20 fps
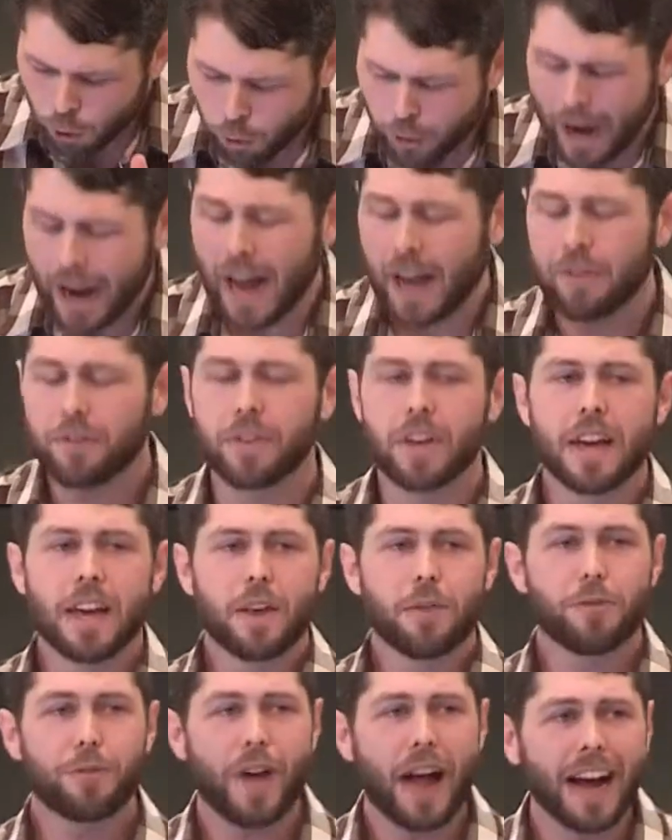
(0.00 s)
wrath.
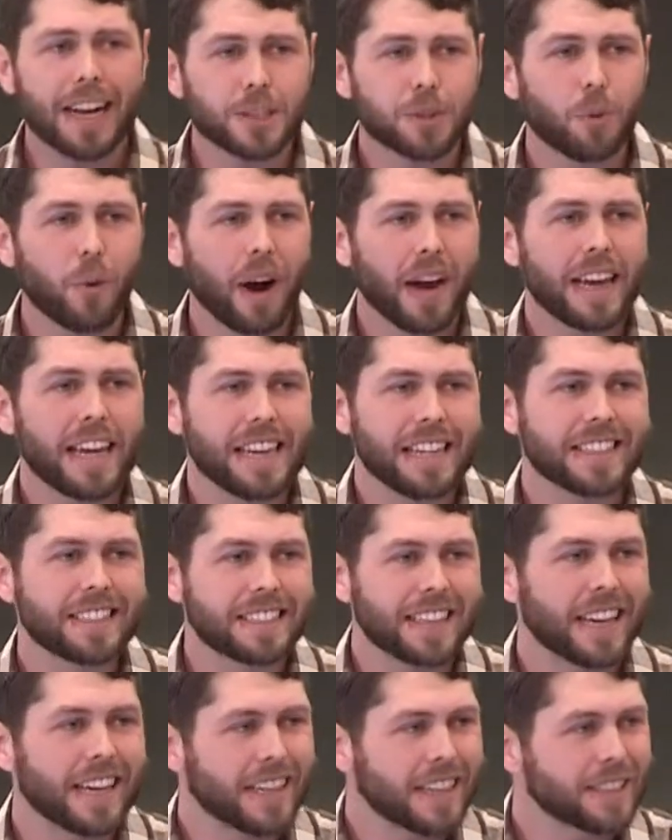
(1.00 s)
That's why He
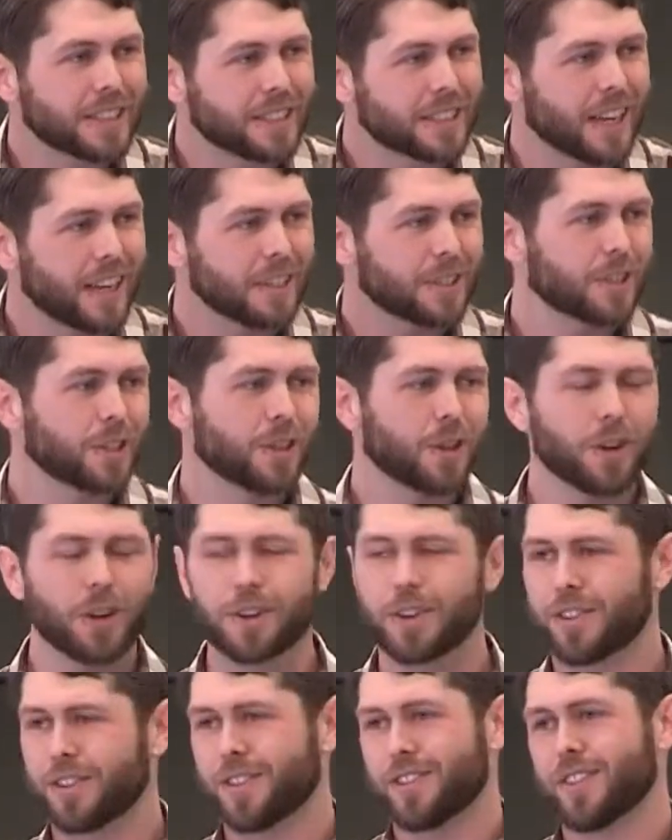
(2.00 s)
sent His Son to the
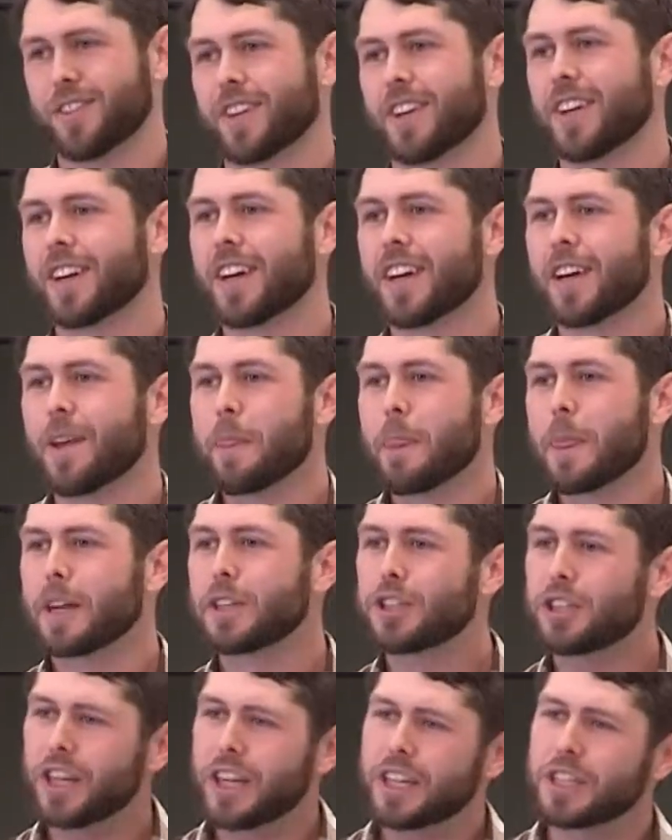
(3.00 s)
earth.
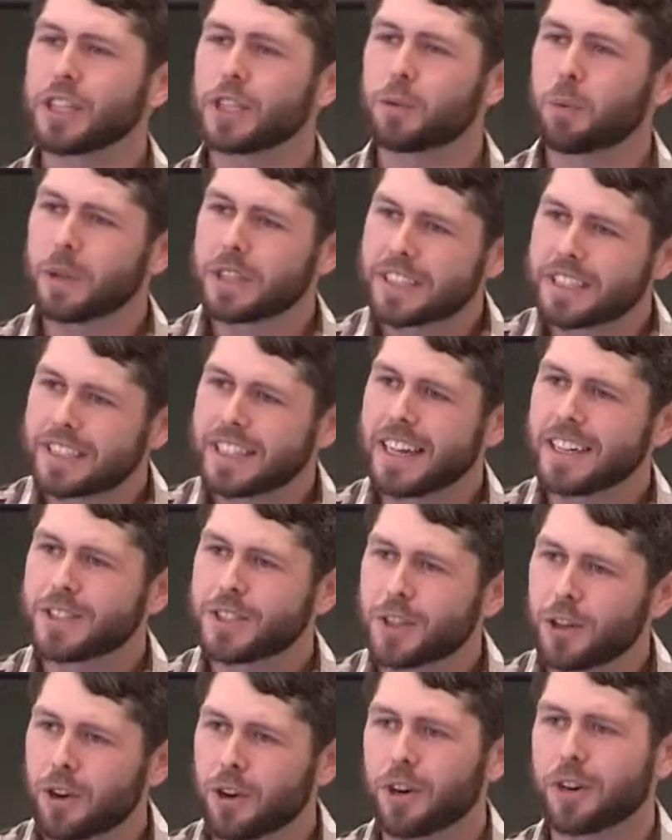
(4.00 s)
Jesus was sent
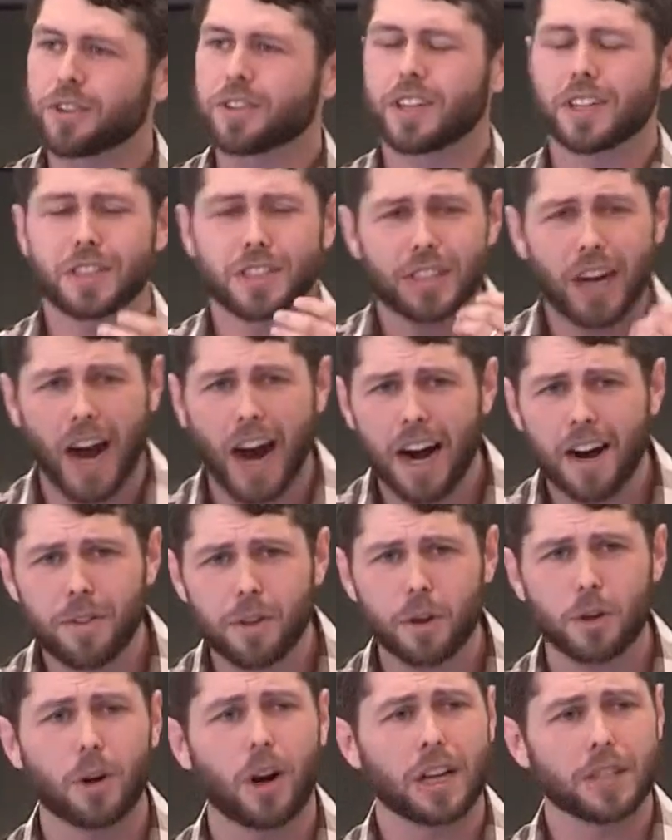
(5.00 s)
to earth to die on
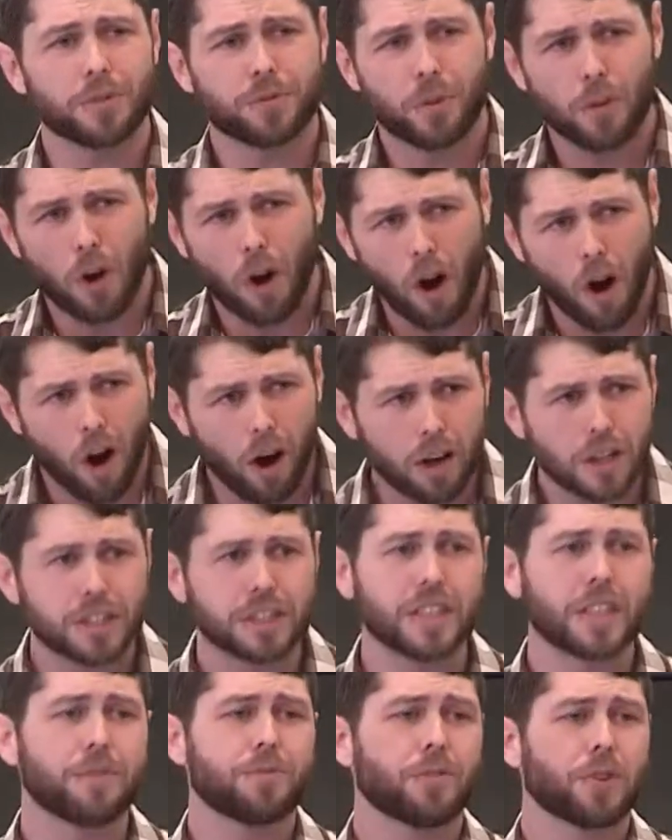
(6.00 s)
the cross for our
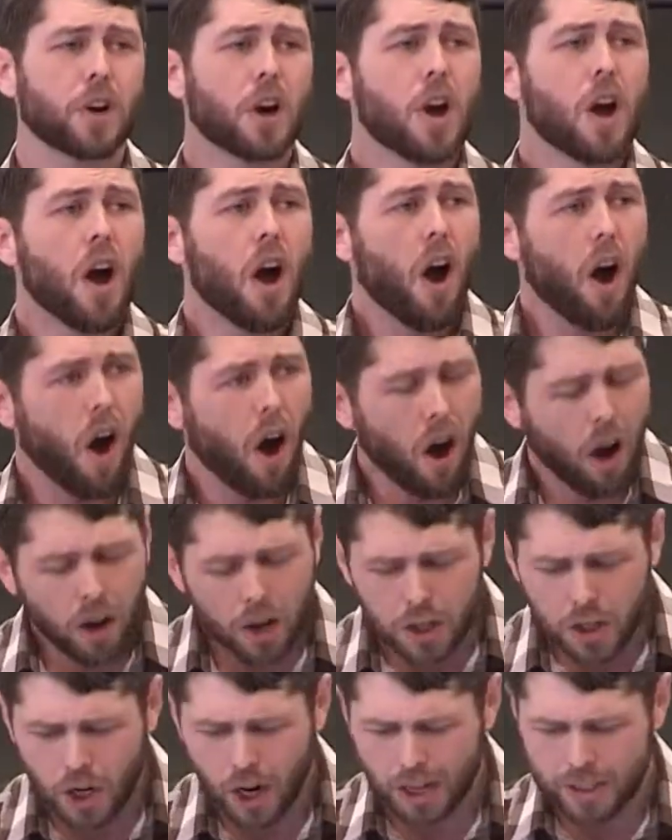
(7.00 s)
sin, for
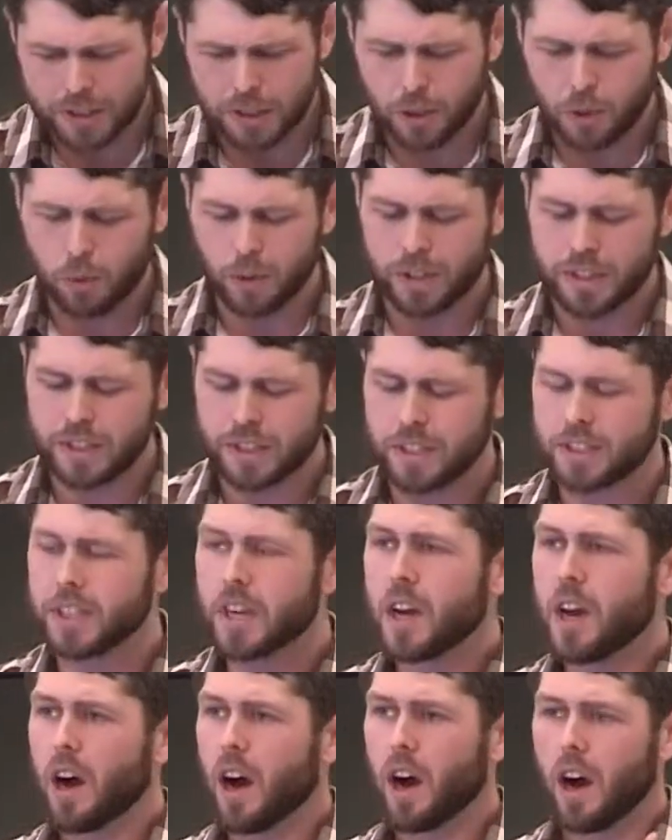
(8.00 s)
our consequences
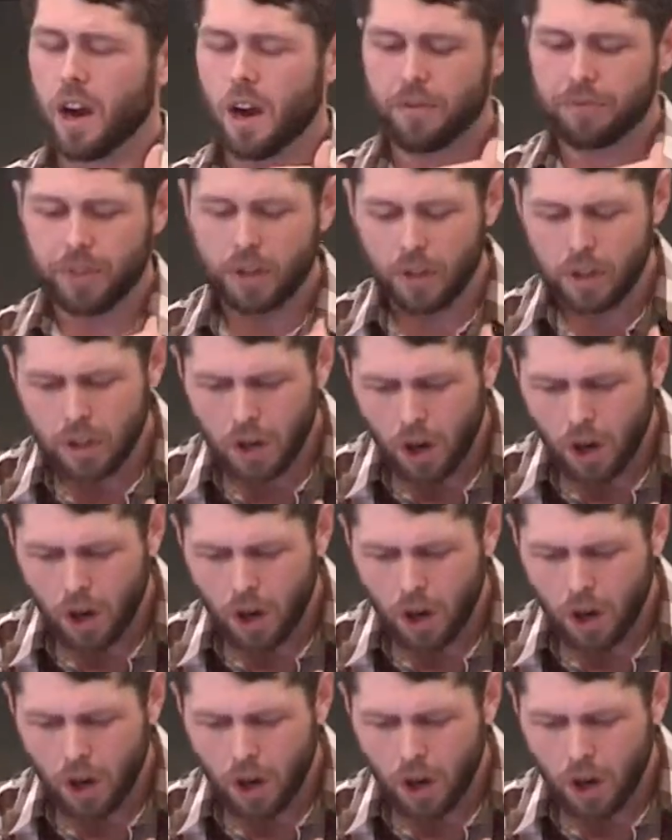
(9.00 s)
of the